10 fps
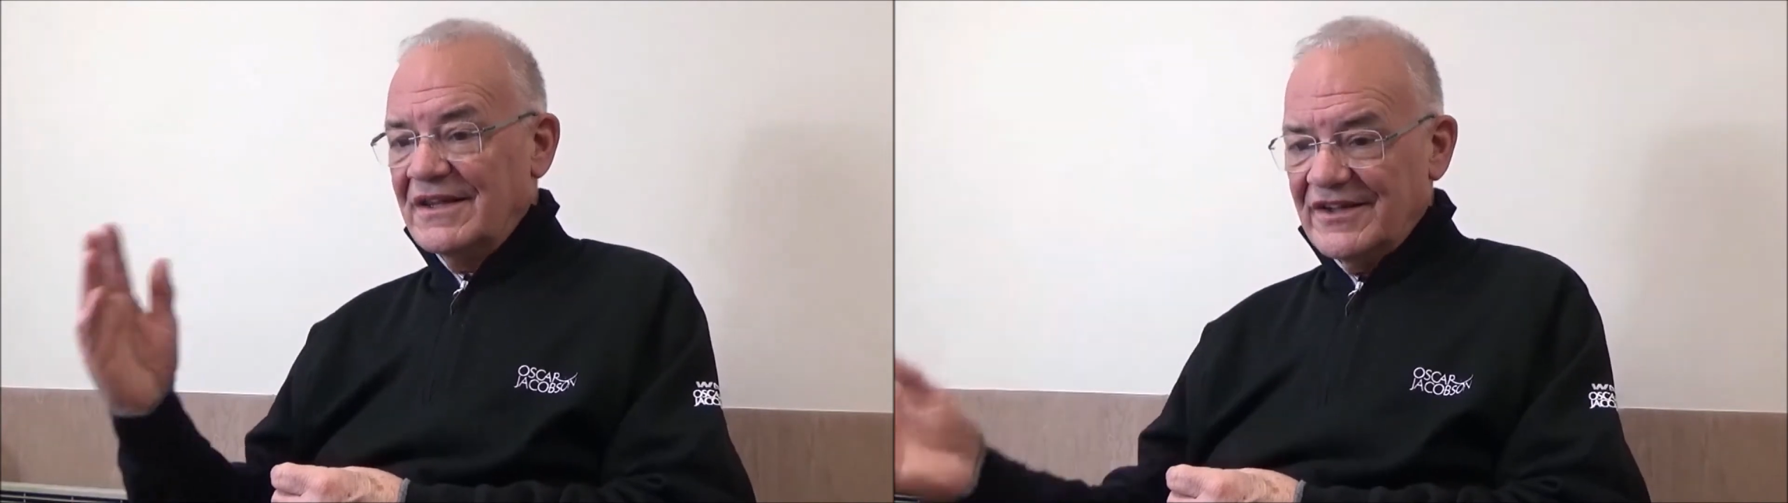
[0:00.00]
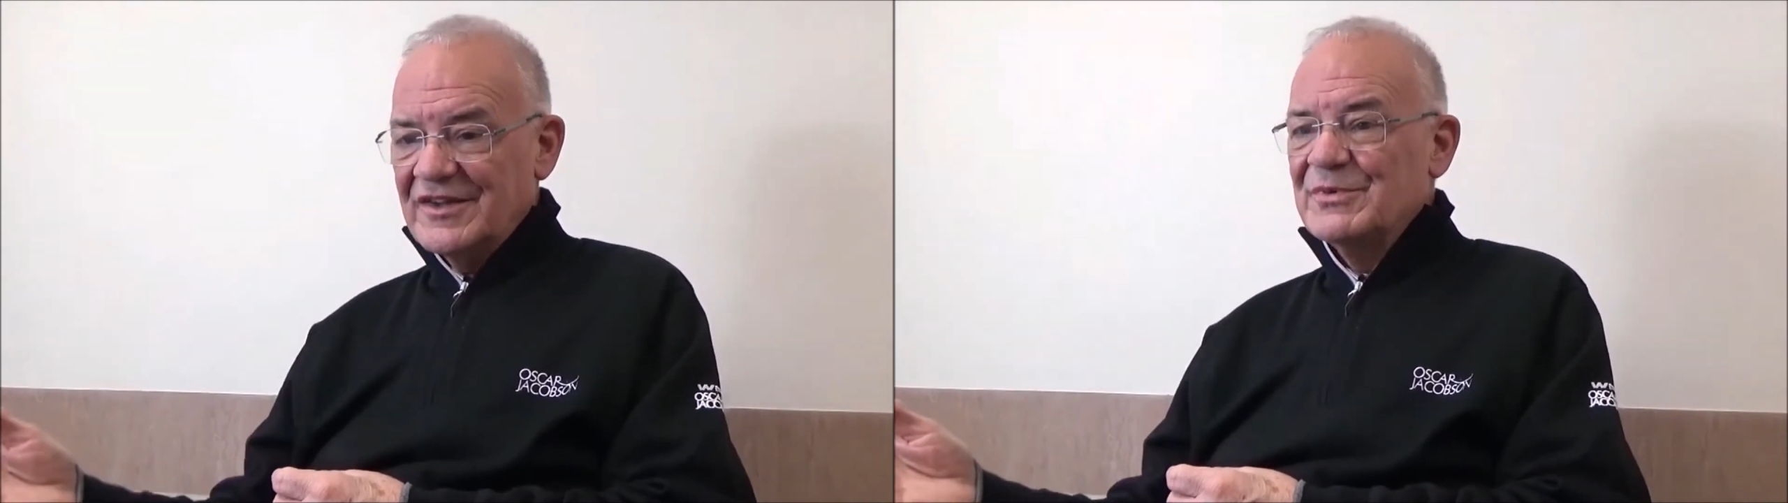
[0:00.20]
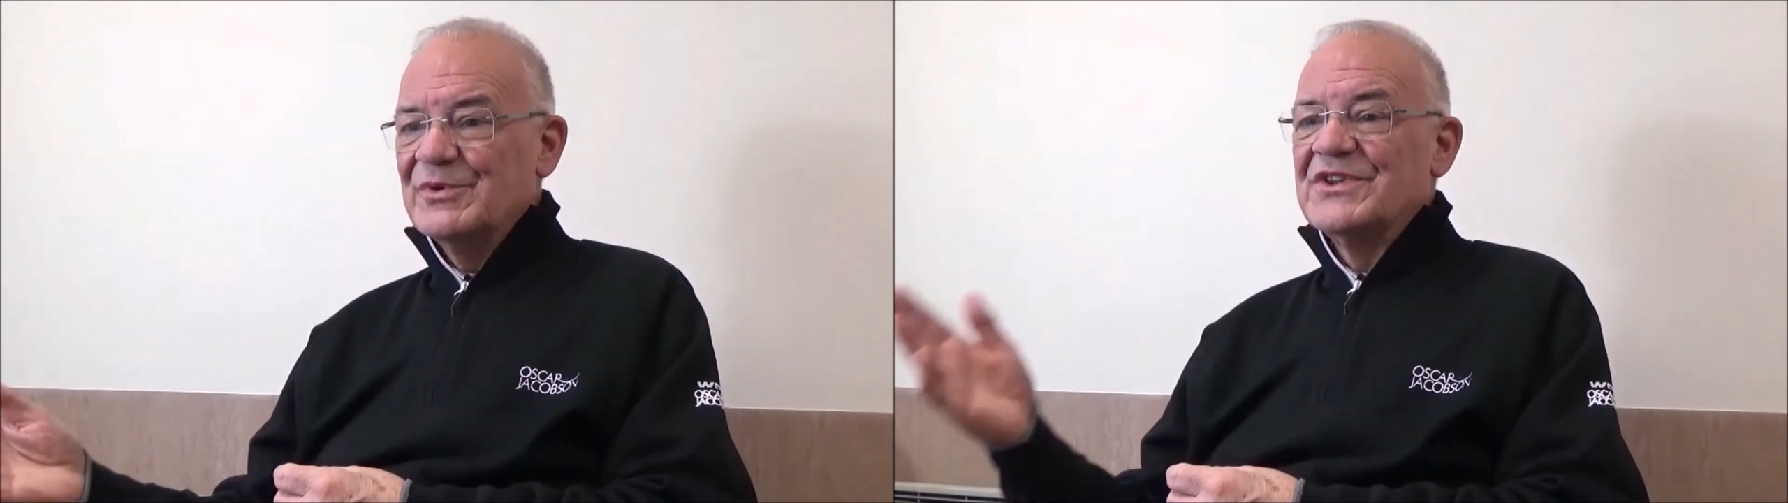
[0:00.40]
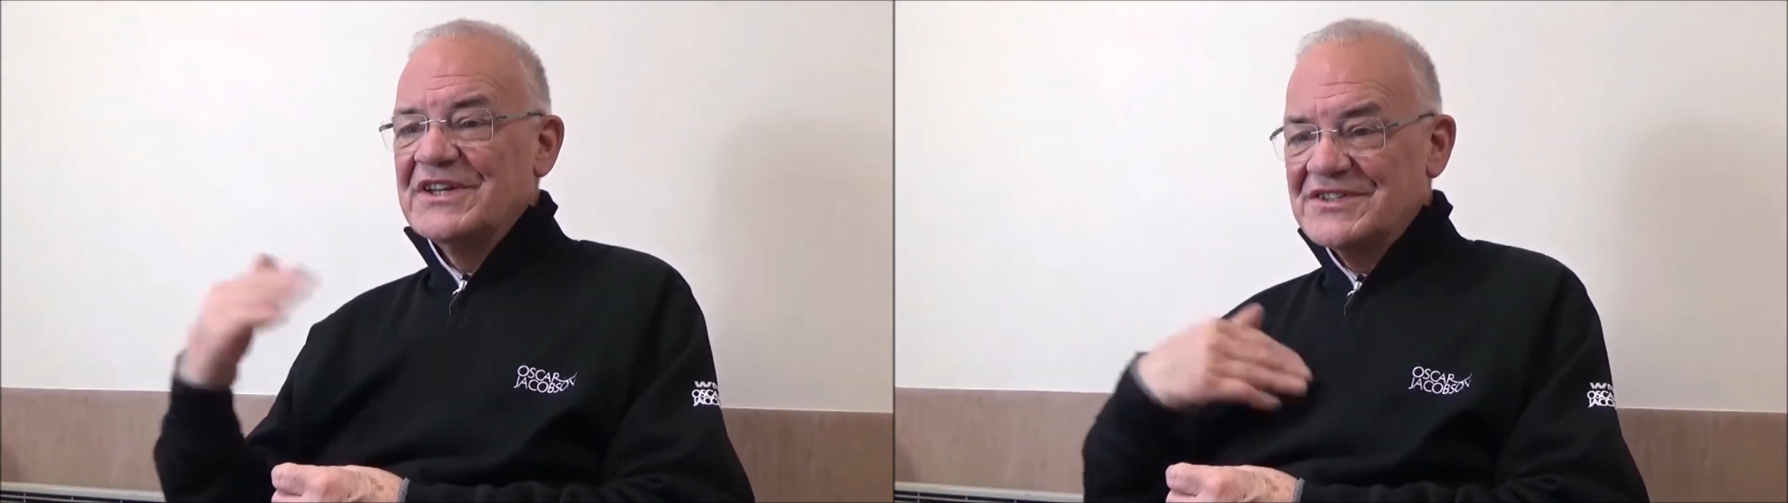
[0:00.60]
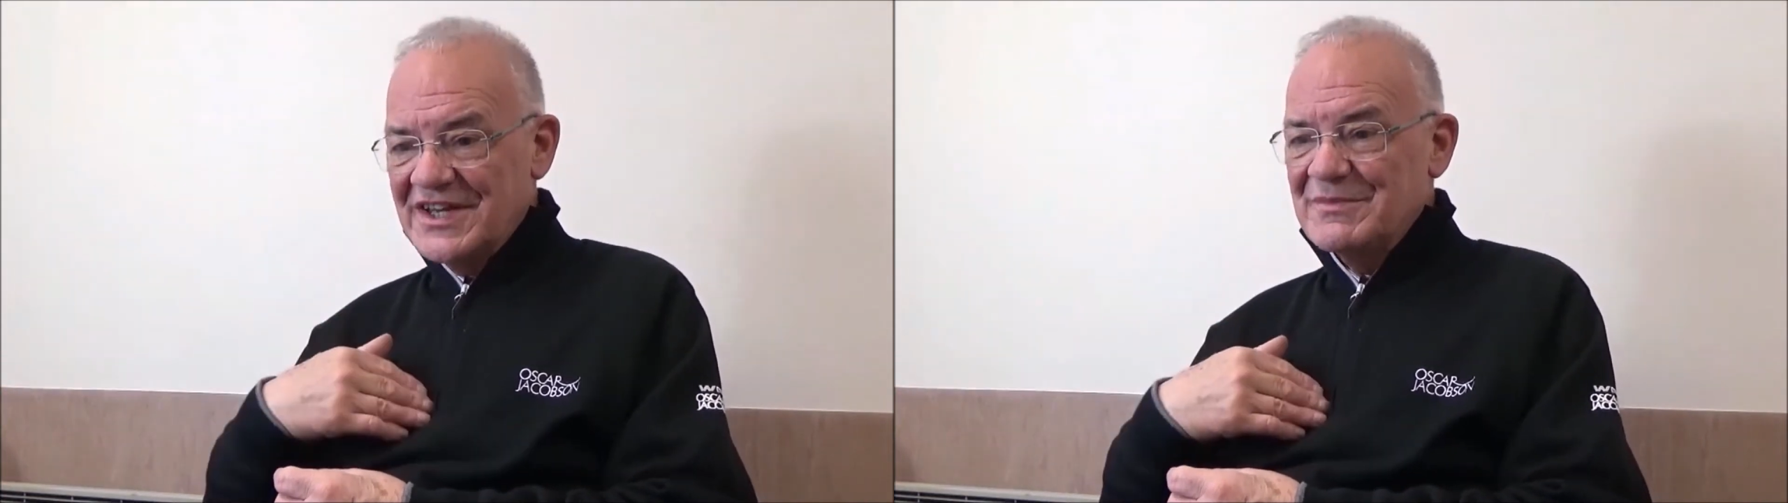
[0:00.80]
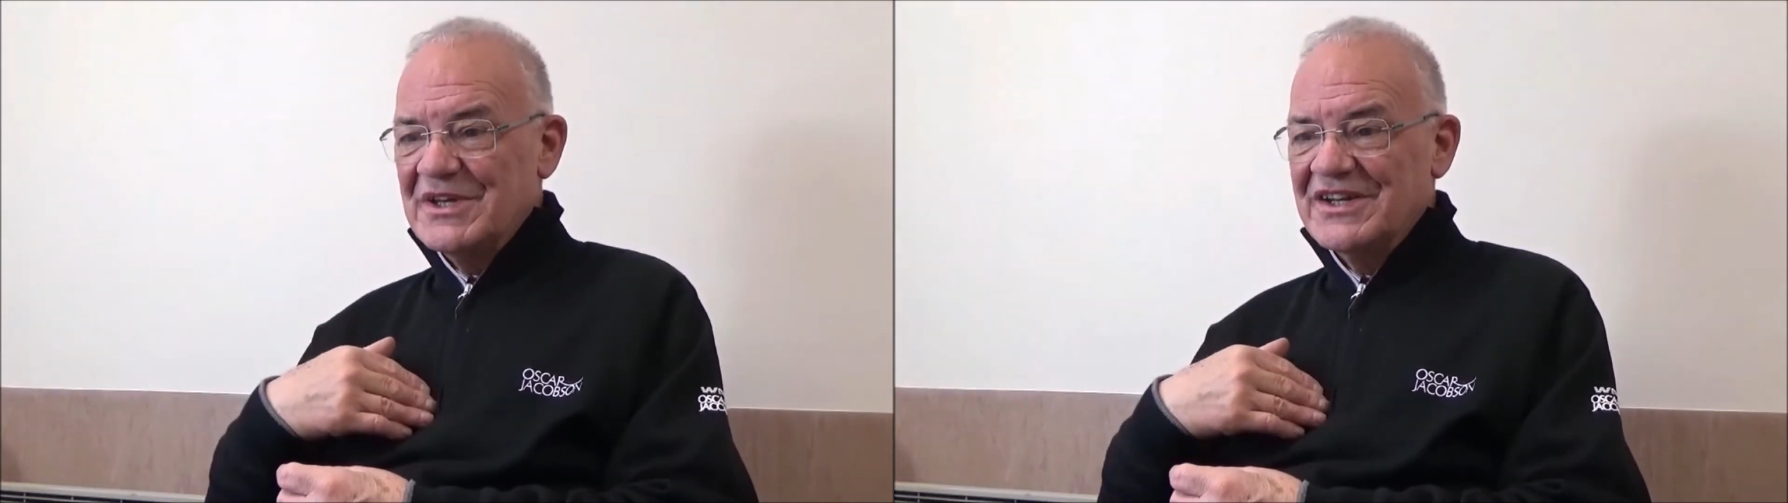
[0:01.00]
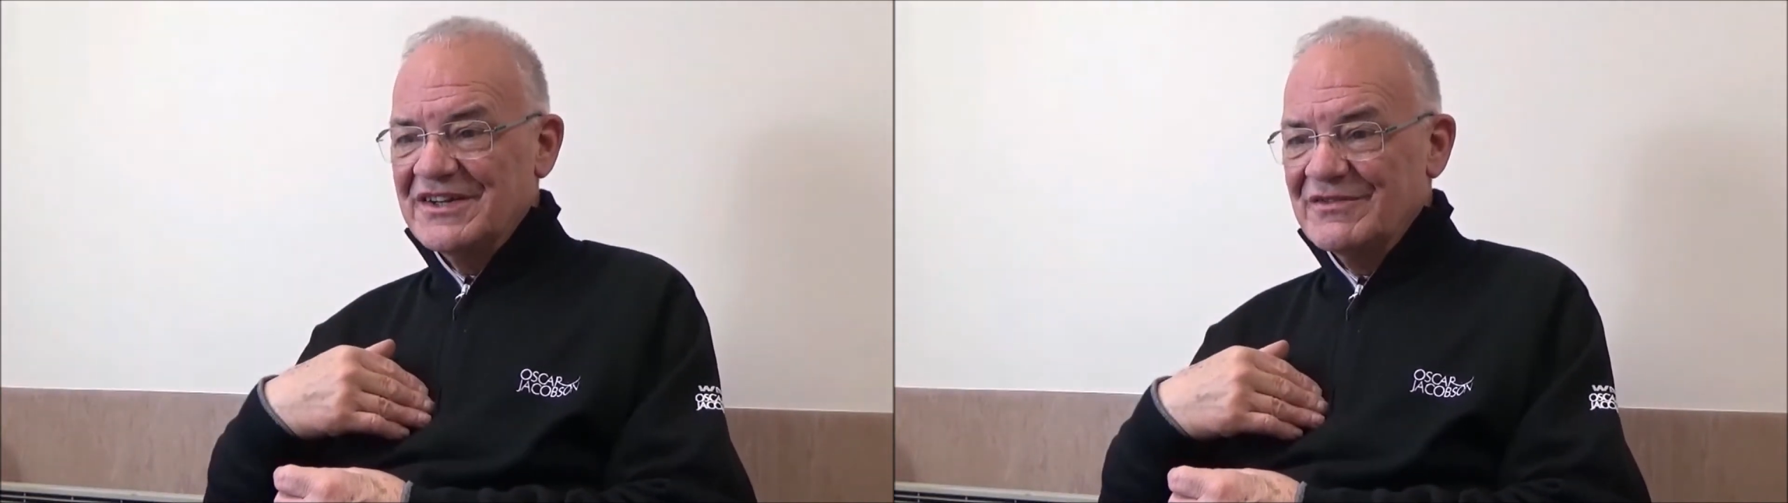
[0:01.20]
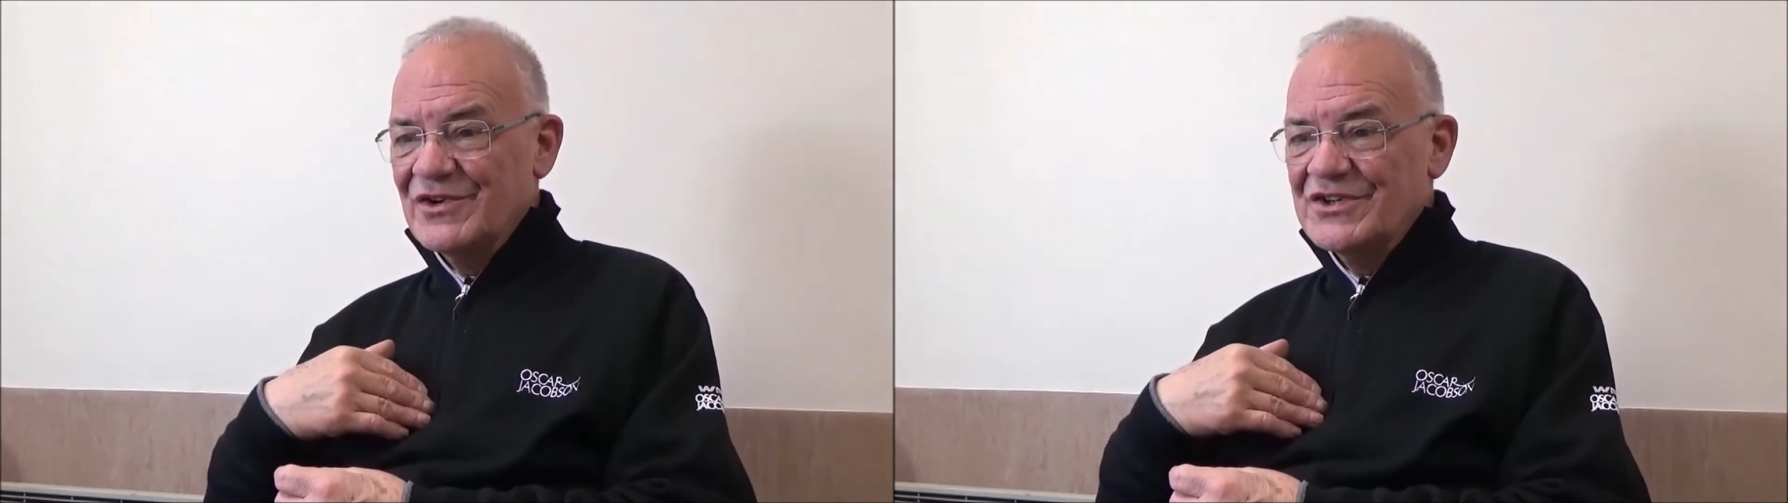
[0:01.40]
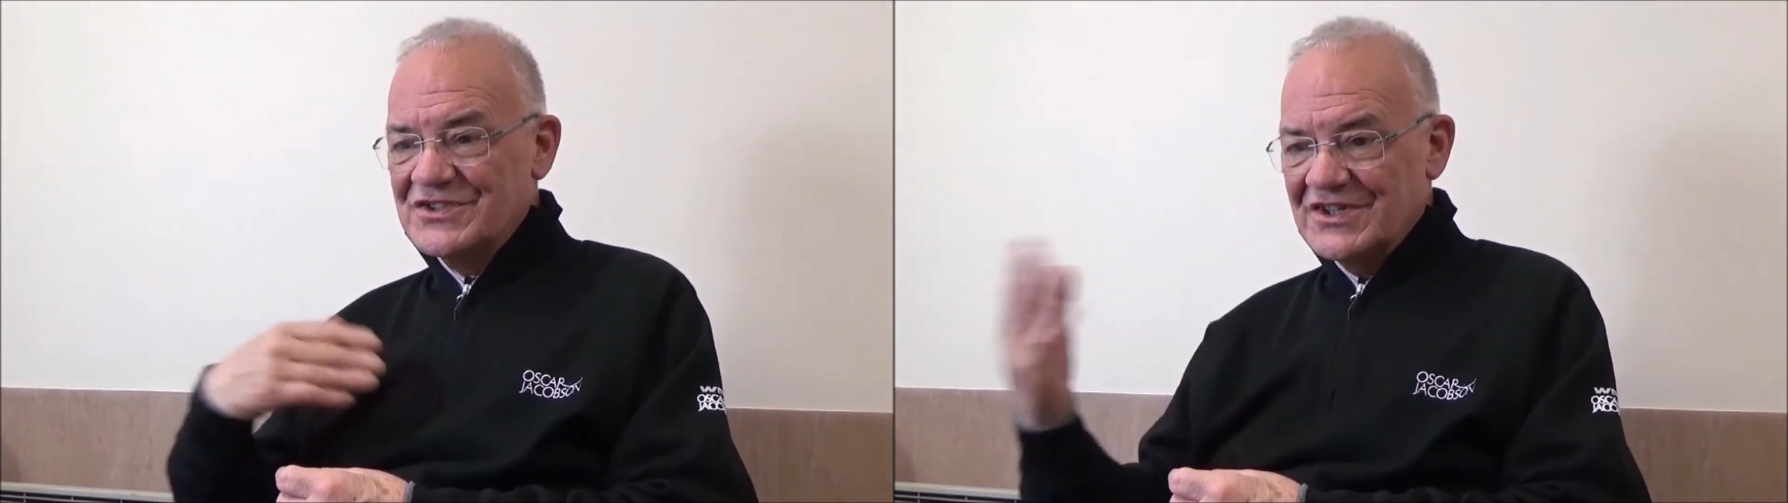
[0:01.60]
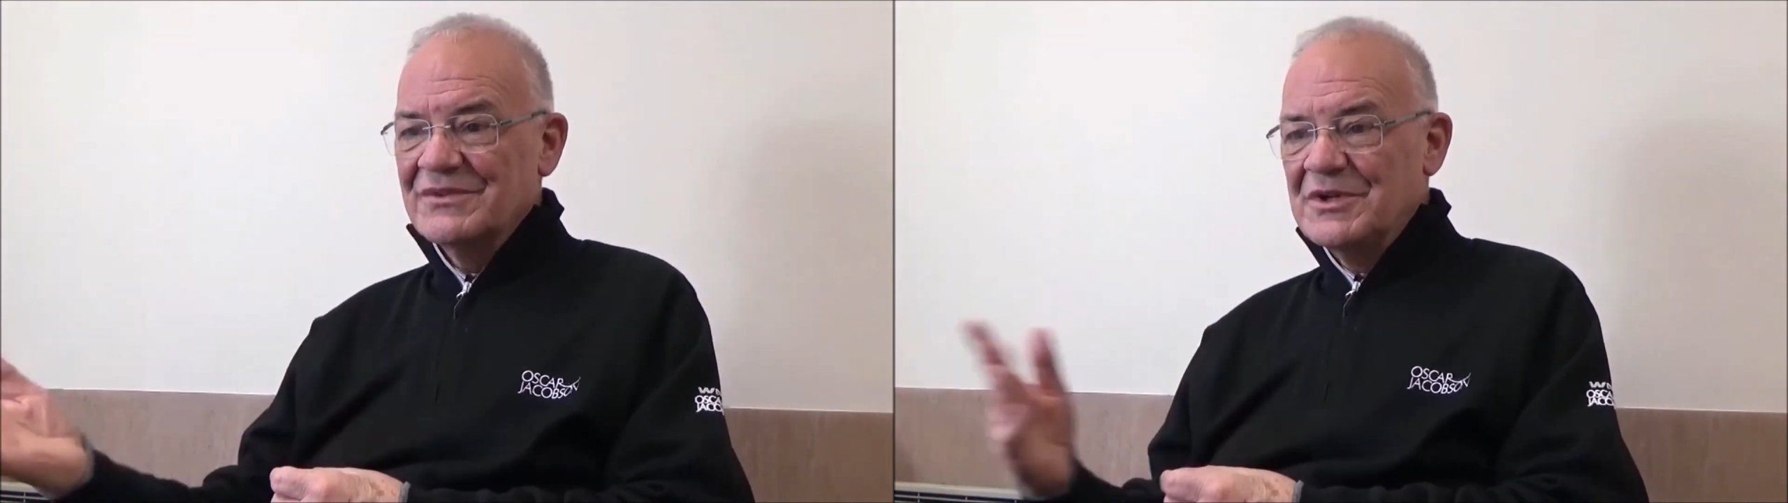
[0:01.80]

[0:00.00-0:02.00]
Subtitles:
The health board then send me an invoice